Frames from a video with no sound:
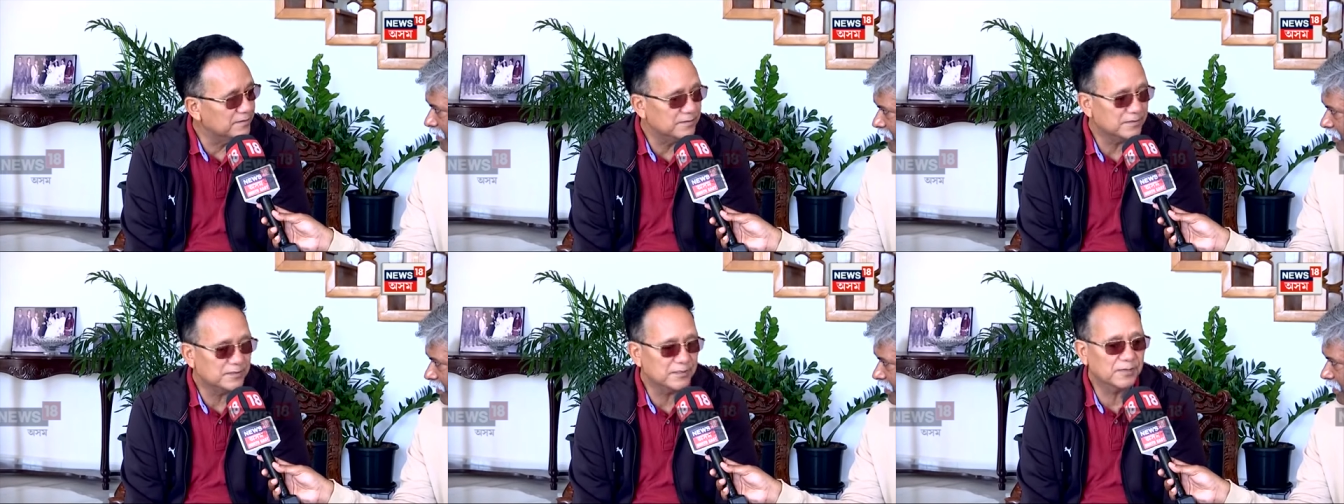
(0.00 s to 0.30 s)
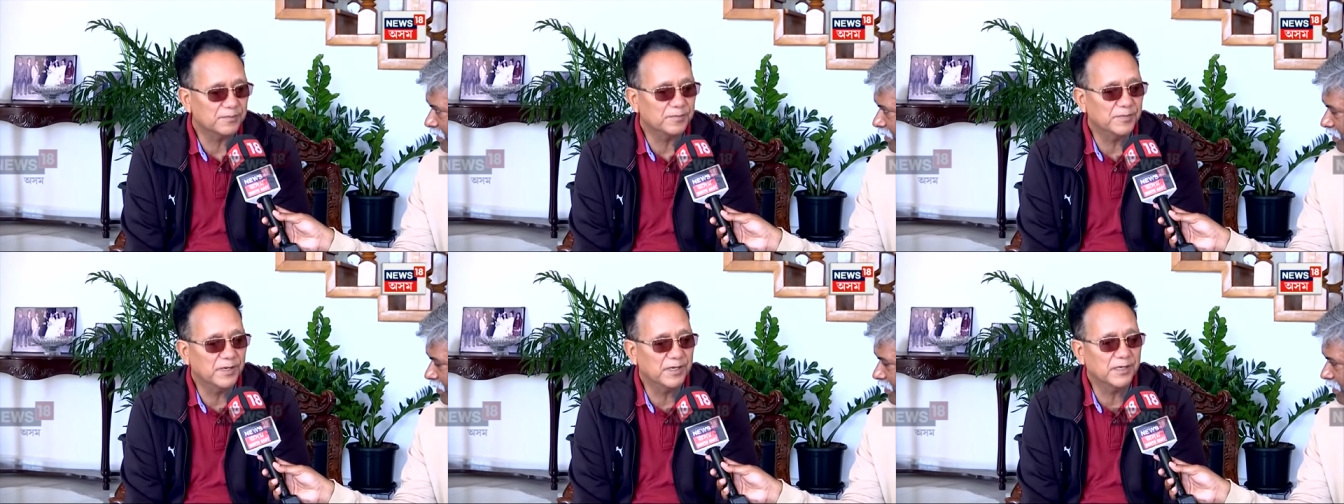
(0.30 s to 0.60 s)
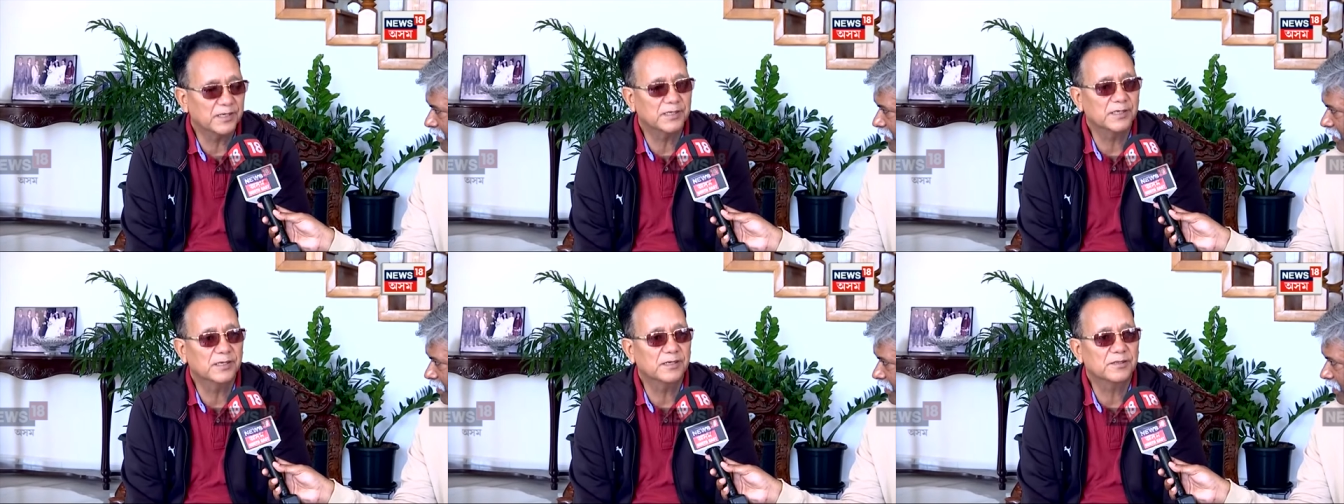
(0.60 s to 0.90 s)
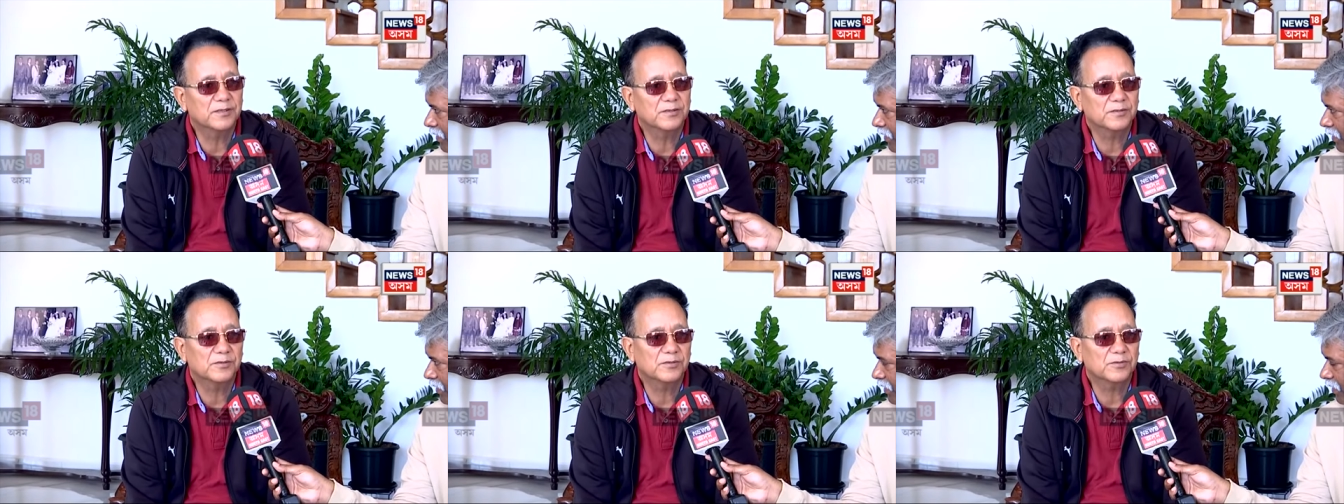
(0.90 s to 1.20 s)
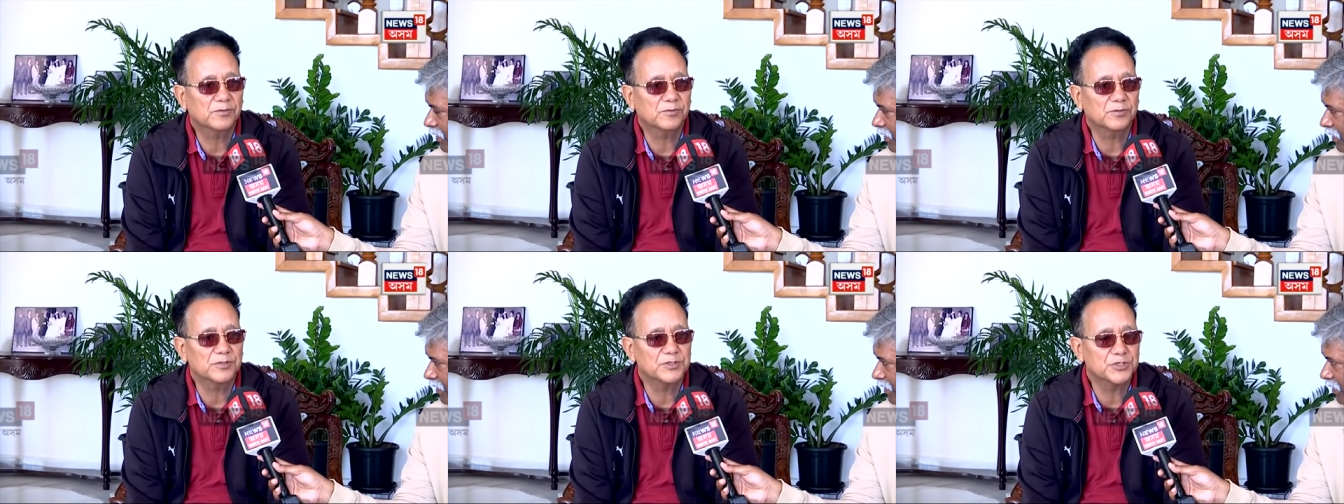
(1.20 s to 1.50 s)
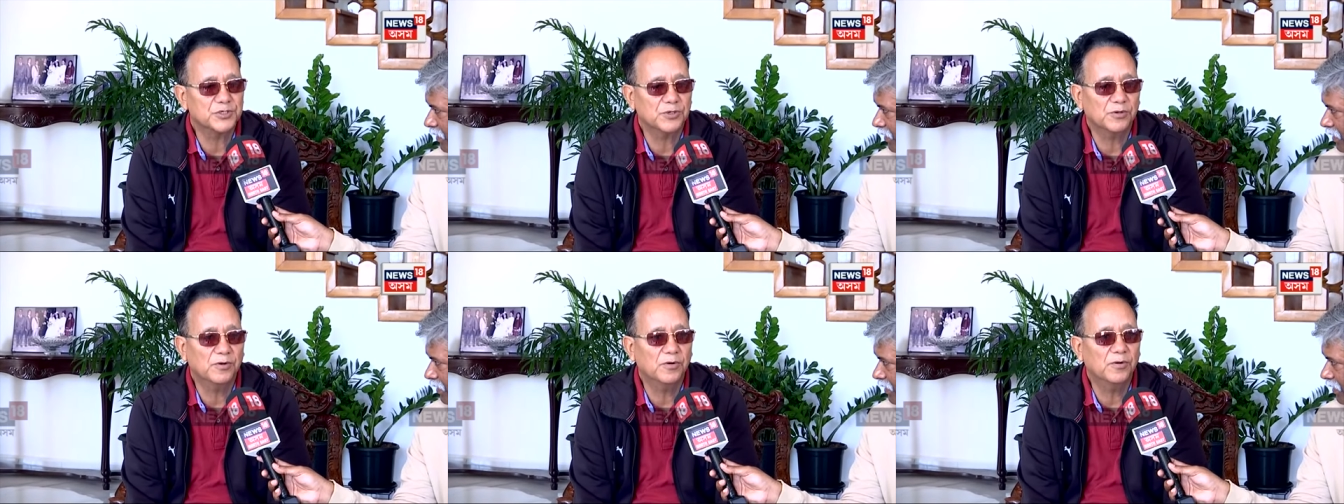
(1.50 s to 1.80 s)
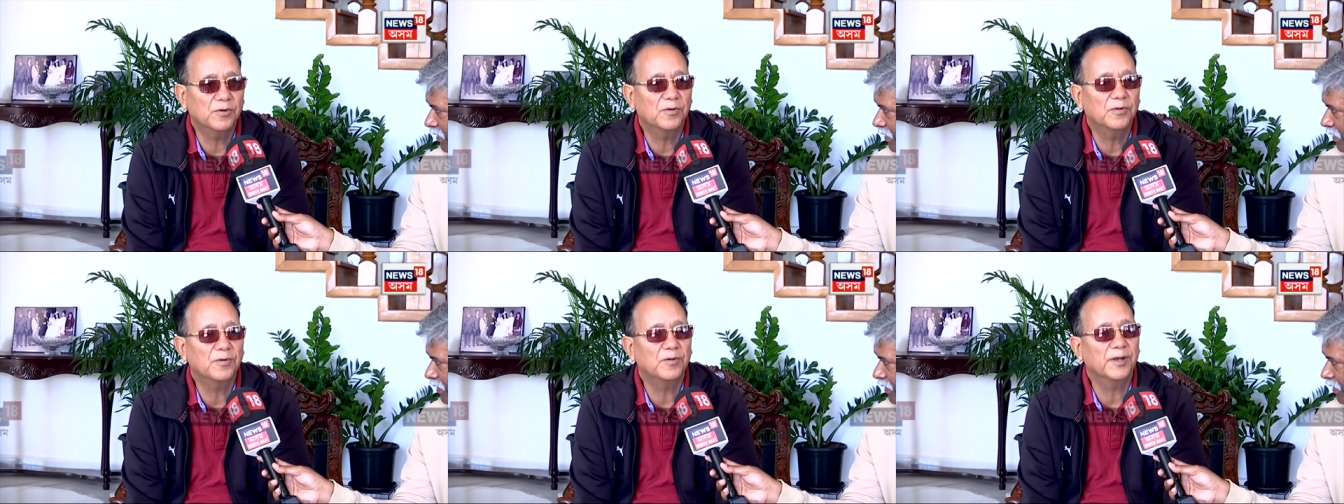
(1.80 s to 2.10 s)
Chakma area,
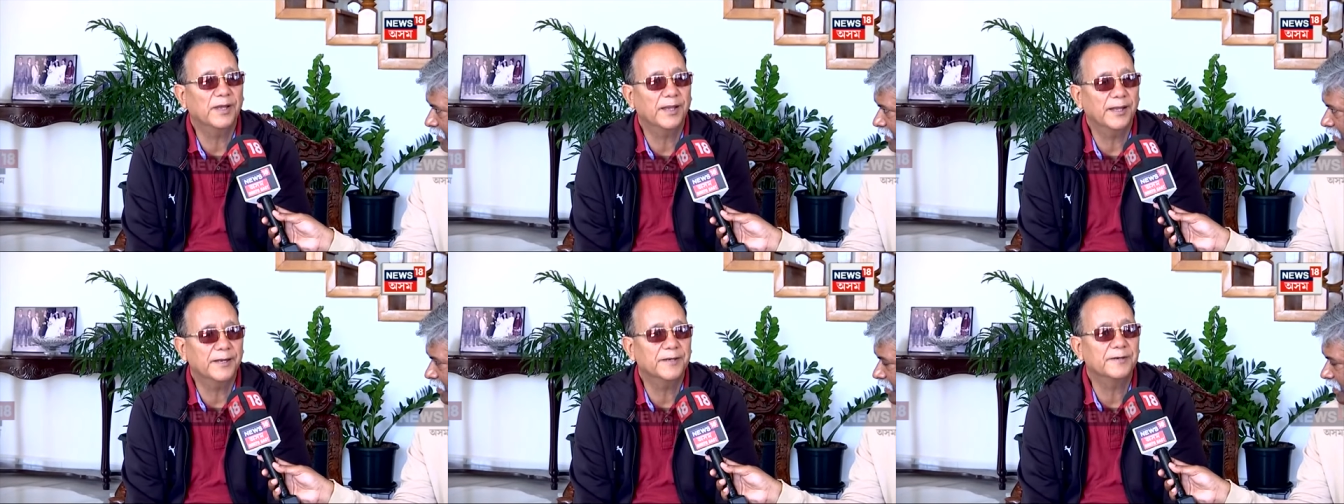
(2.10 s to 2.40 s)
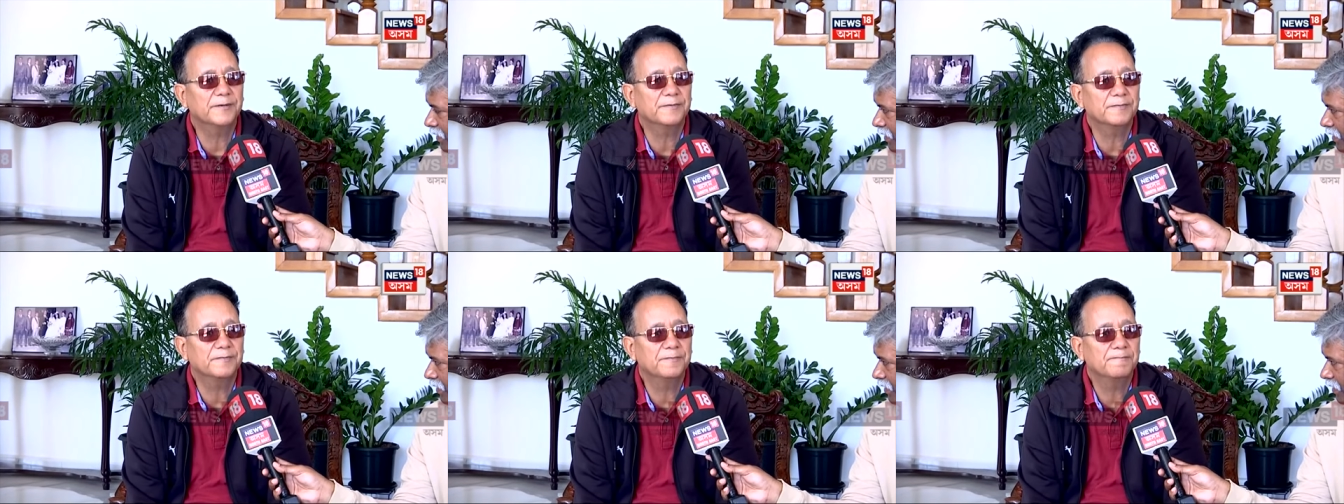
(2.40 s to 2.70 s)
Tuchong and